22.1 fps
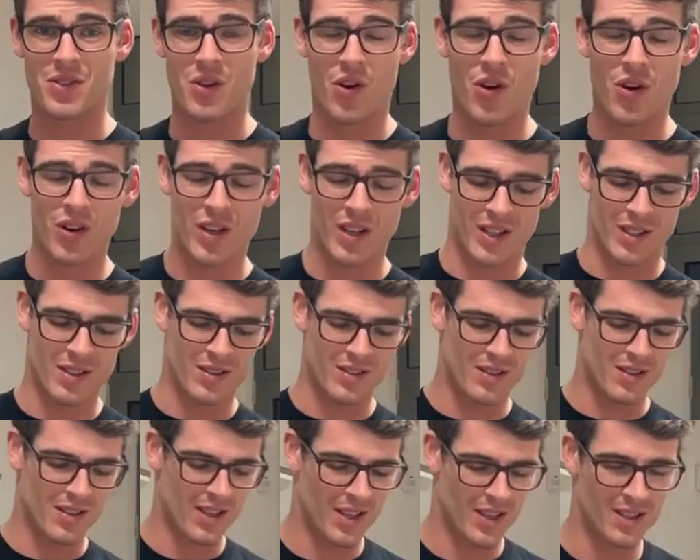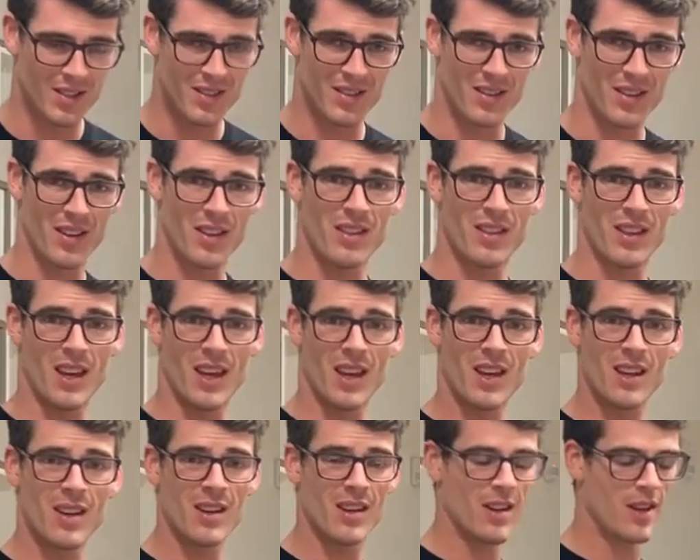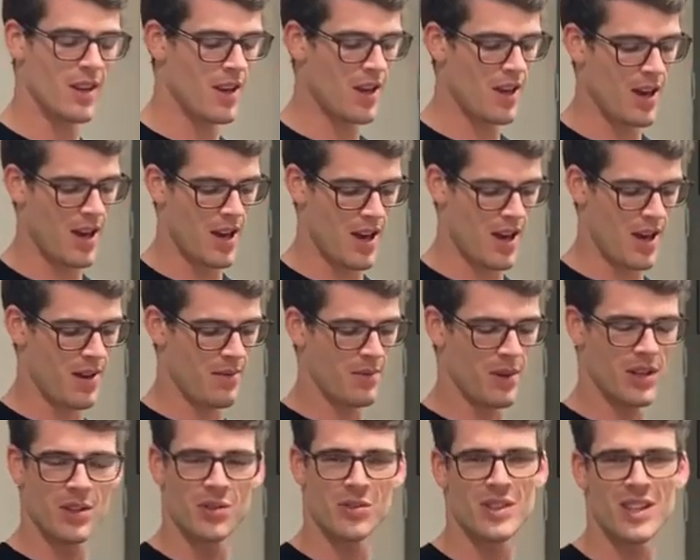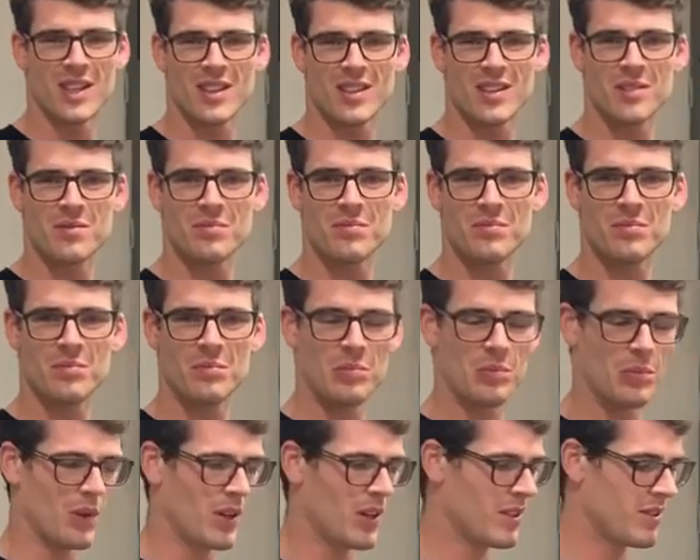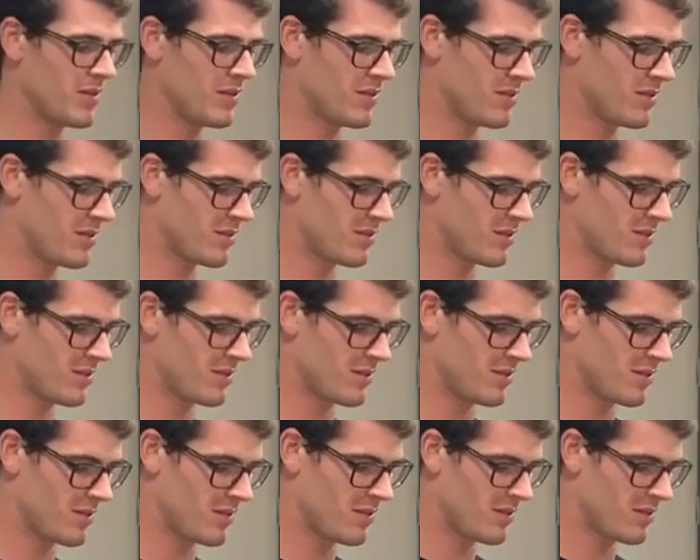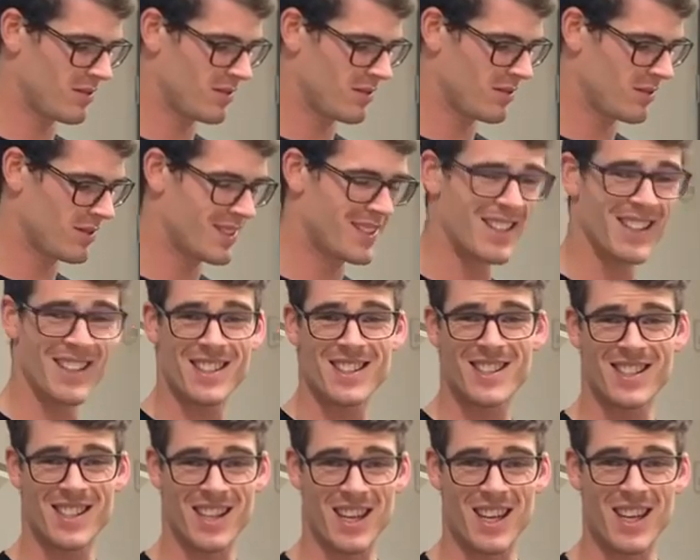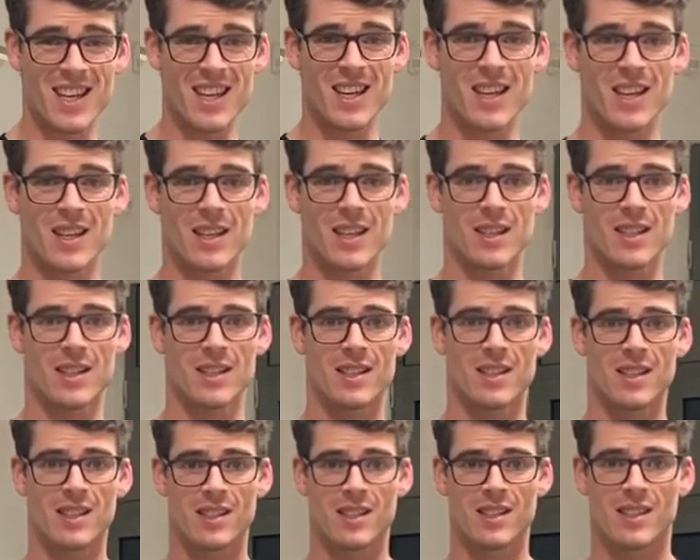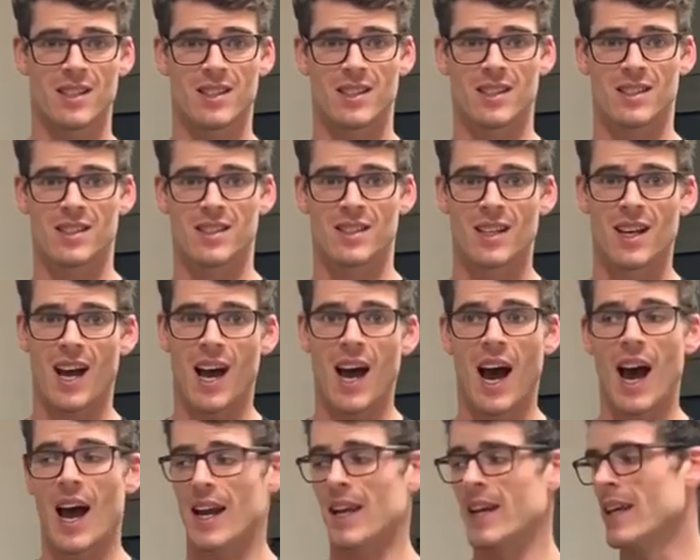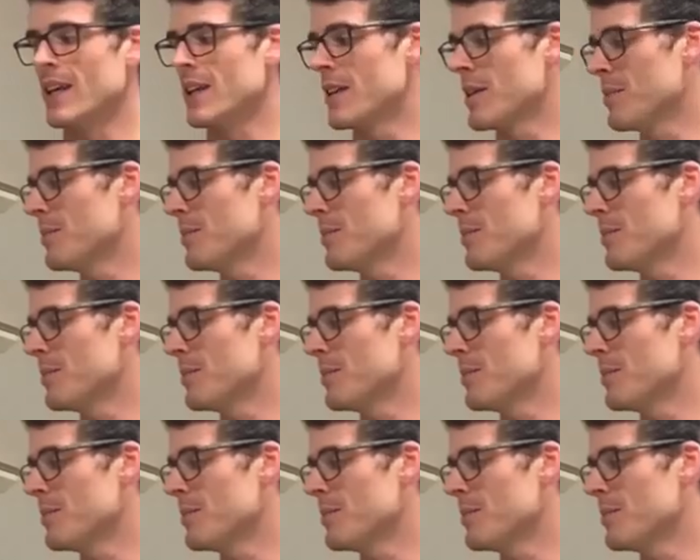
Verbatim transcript: talking in the thing, and I don't need them, but to see, I need